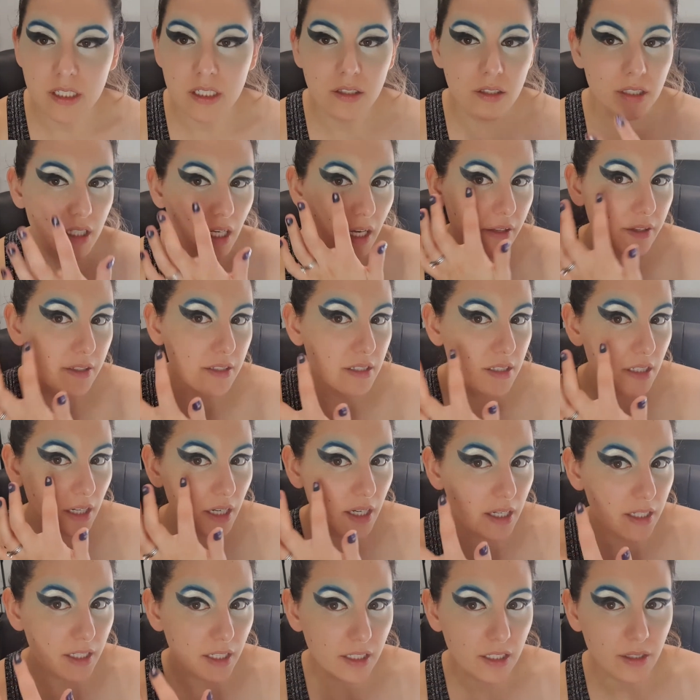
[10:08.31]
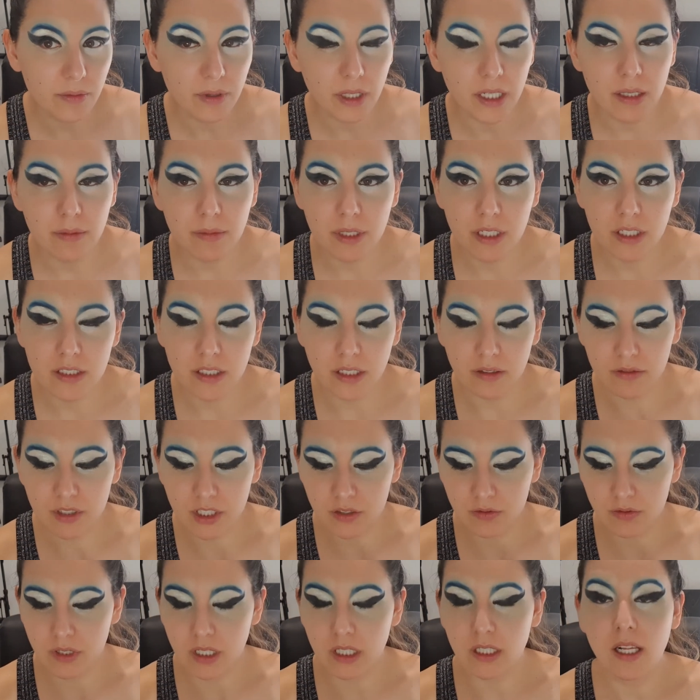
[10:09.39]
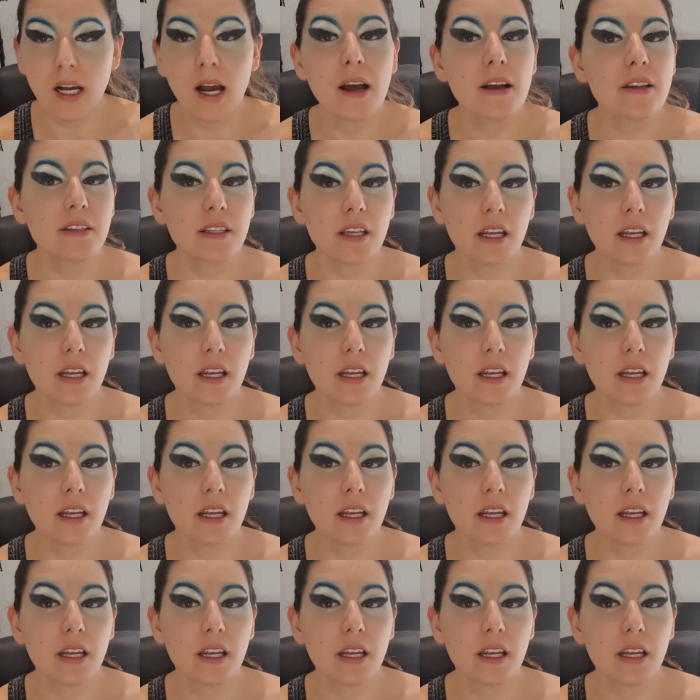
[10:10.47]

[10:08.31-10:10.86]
the other side anyway, because I've just realized